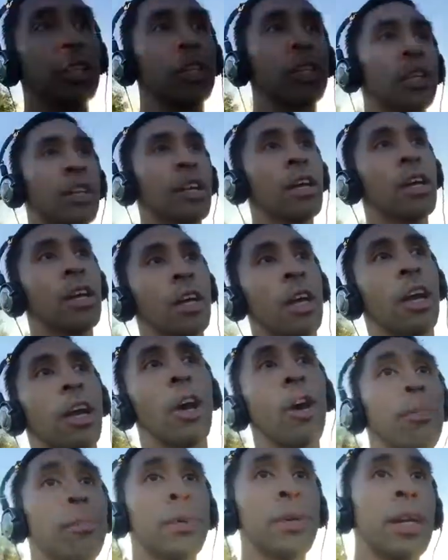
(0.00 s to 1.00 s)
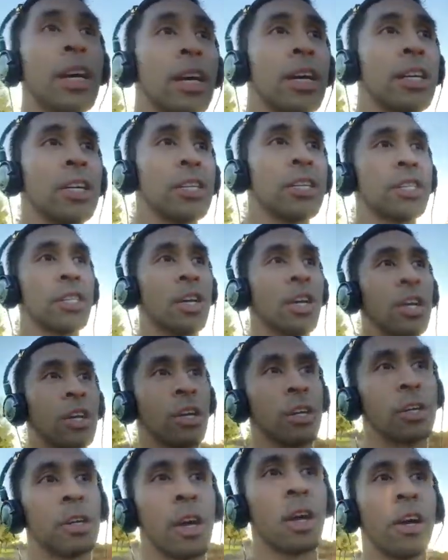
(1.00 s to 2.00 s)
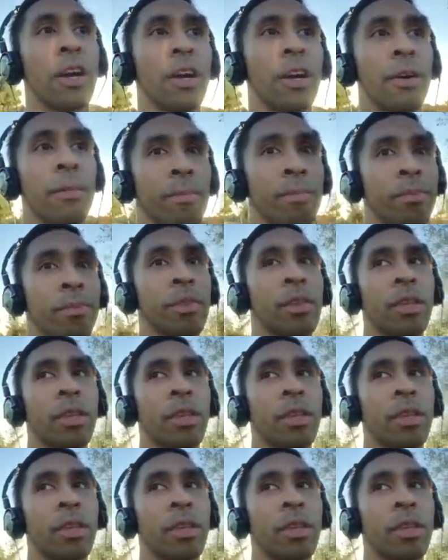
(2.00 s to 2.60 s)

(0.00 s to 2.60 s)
to help you guys Um,